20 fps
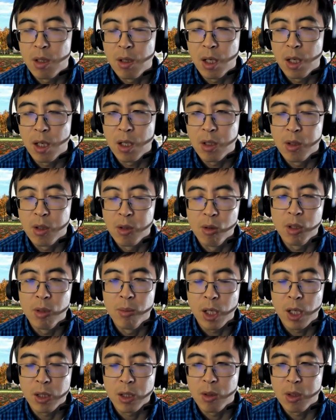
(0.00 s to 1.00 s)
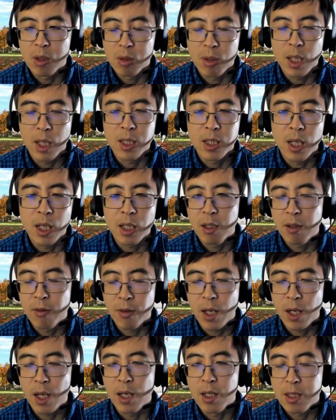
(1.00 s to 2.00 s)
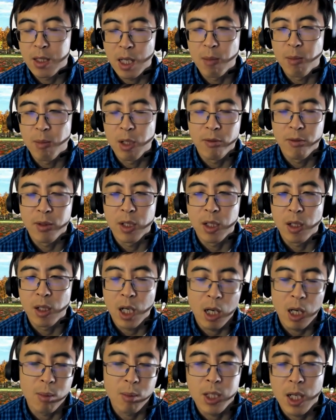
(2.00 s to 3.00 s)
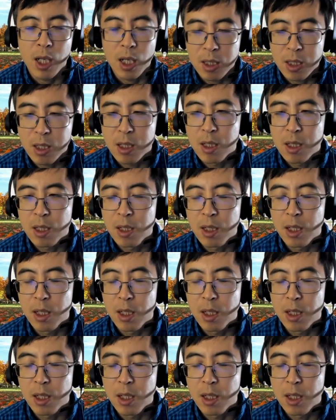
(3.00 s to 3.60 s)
YOLO model to identify some of the objects.